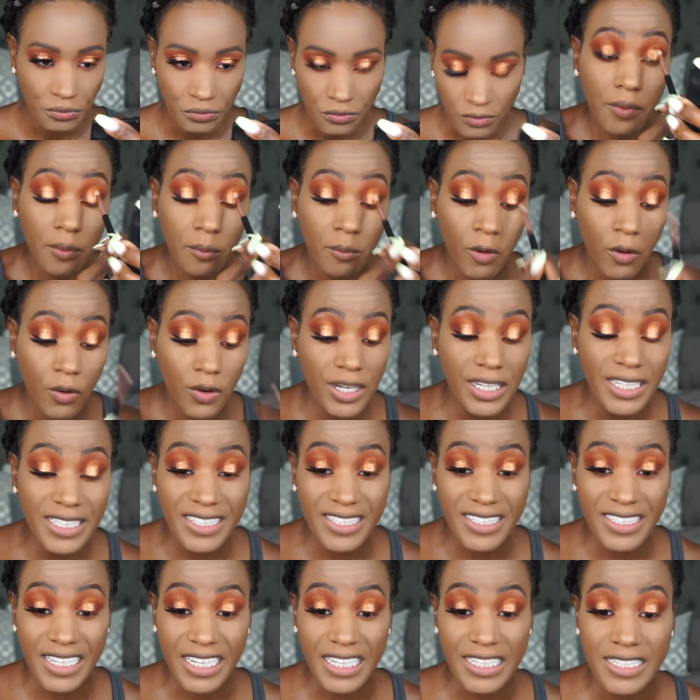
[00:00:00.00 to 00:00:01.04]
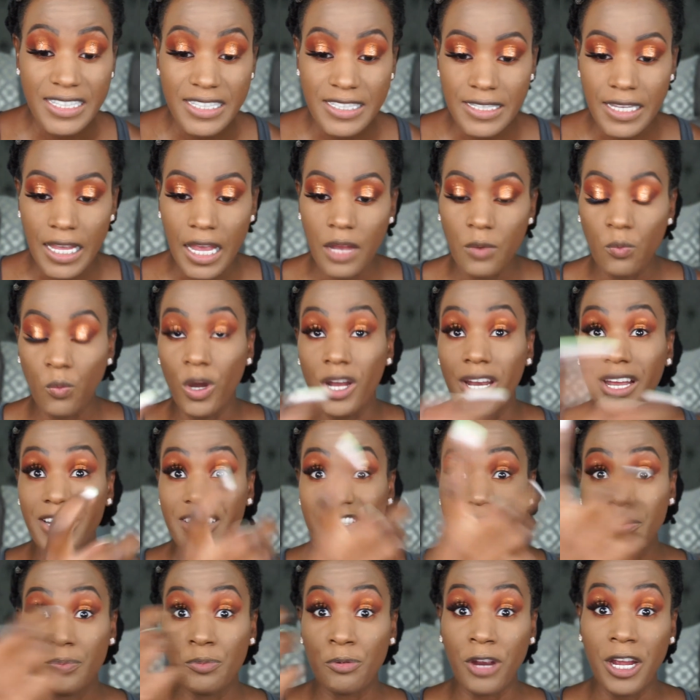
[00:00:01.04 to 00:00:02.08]
The more it sits, and when I
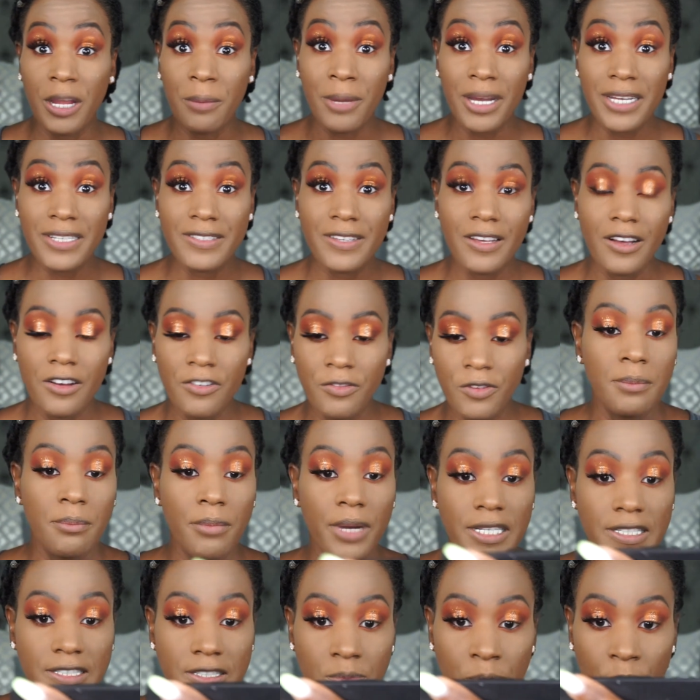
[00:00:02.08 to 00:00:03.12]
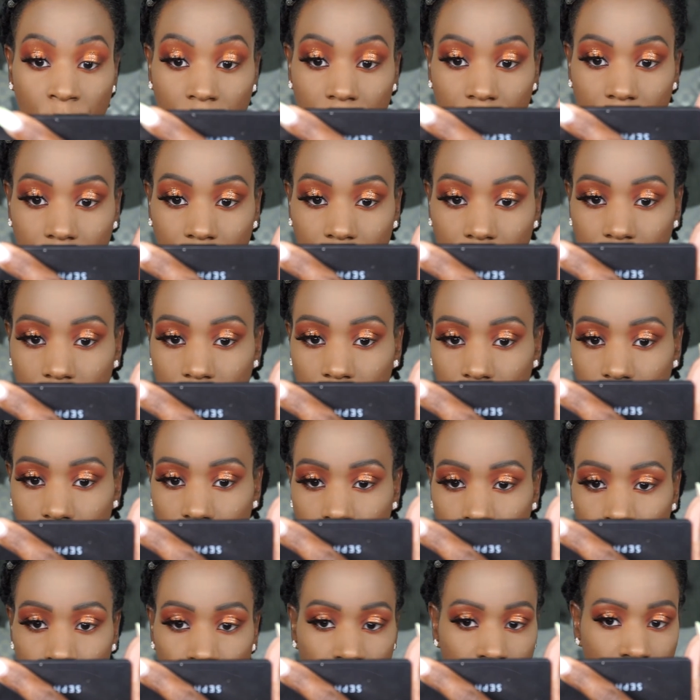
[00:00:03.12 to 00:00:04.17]
spray myself with my spray, it'll
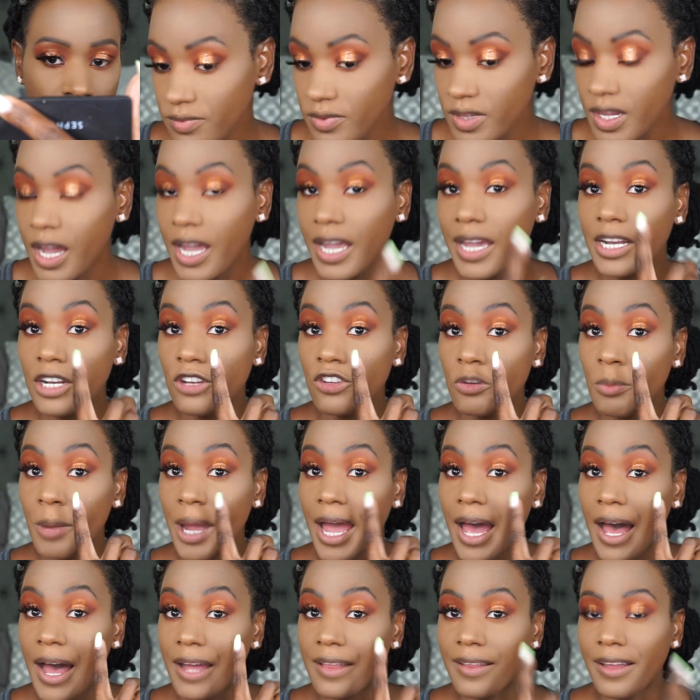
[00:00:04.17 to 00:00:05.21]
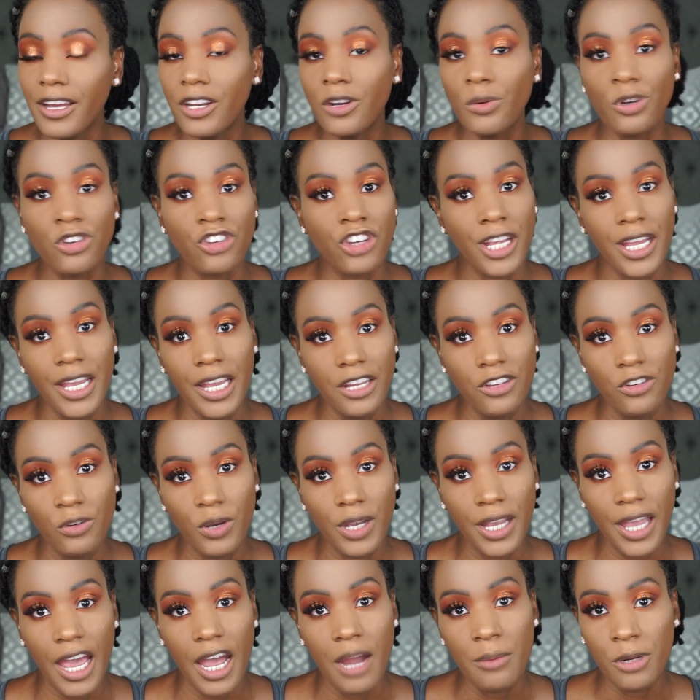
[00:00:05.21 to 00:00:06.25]
look perfect. I gotta do my eyeliner, which I can't do on
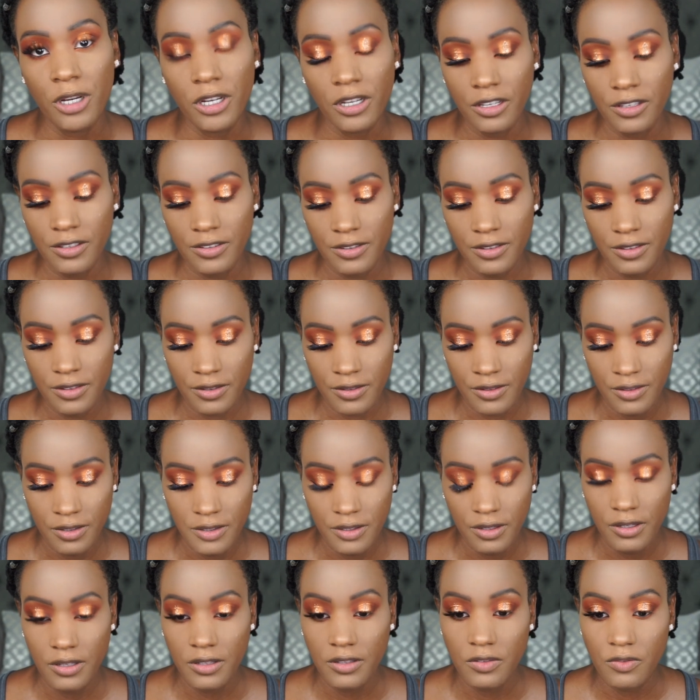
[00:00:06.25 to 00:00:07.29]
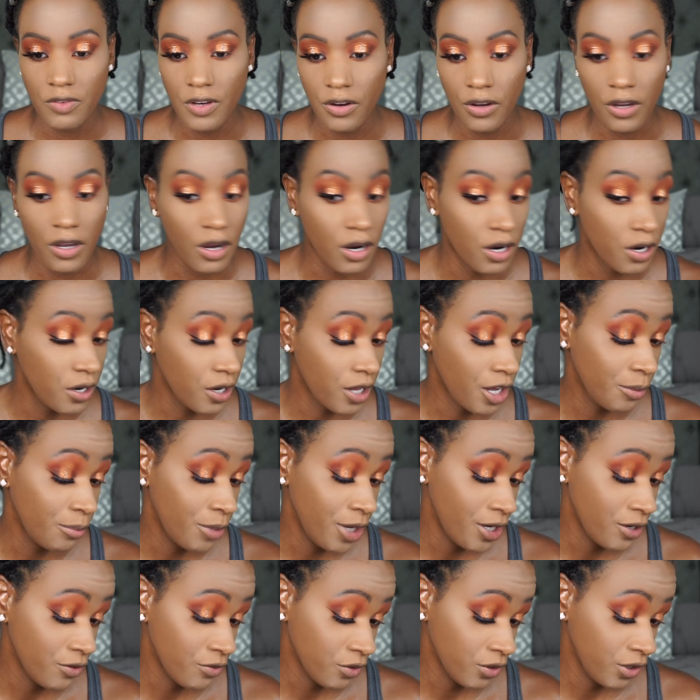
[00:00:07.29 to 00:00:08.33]
camera because it's very hard. I
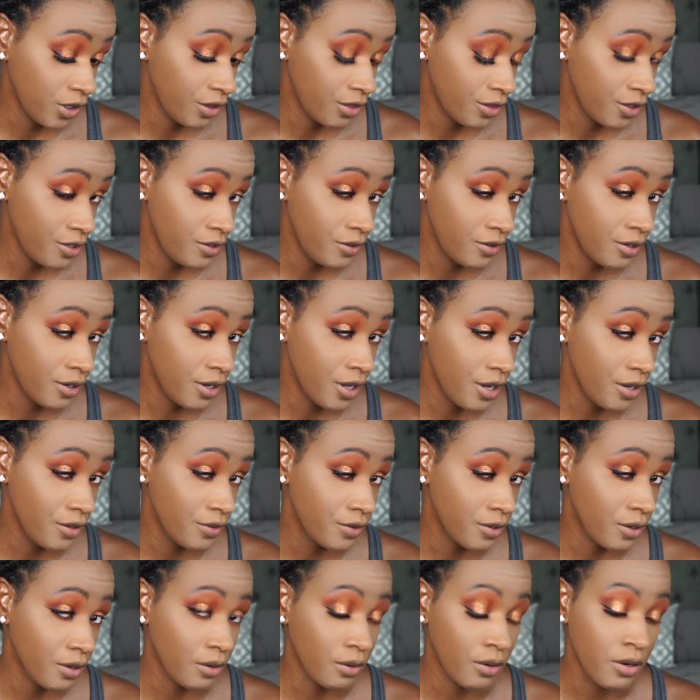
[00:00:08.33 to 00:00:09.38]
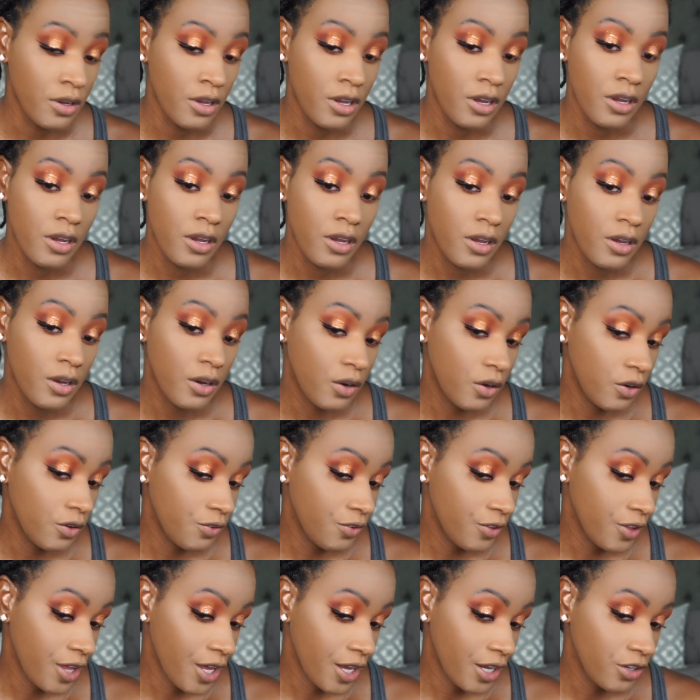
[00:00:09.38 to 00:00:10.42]
made it really thin today, so
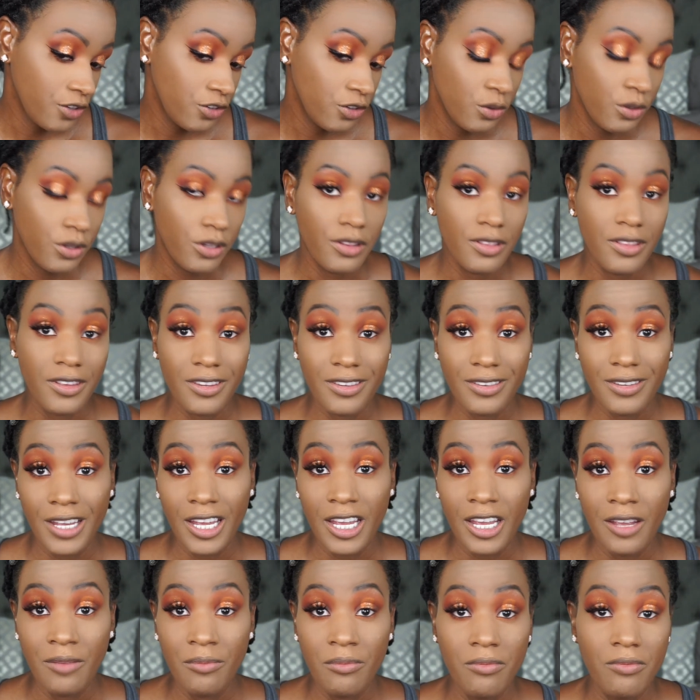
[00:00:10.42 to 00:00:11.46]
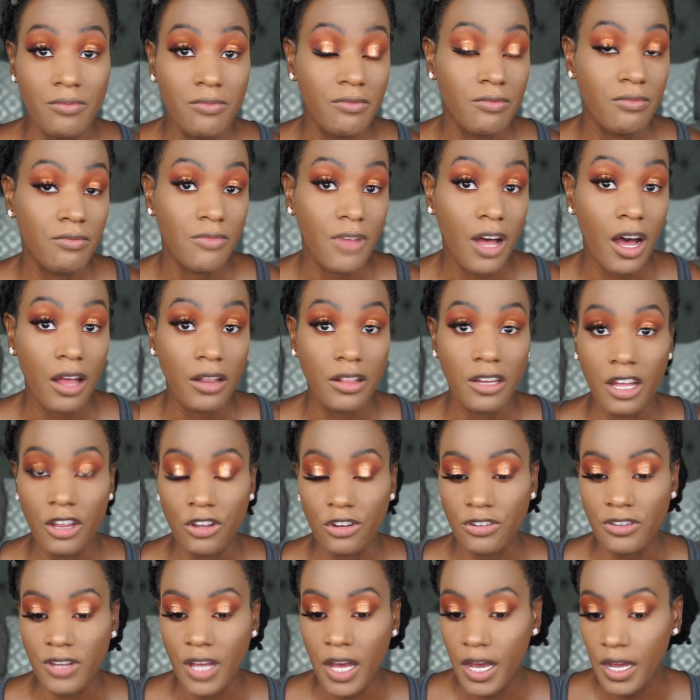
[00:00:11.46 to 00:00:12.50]
hopefully I can do it the same on the other
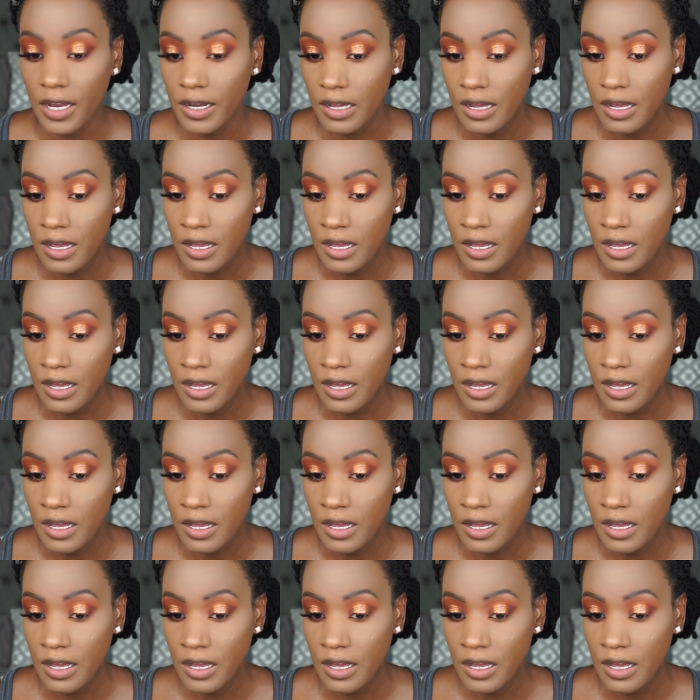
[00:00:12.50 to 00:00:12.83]
side.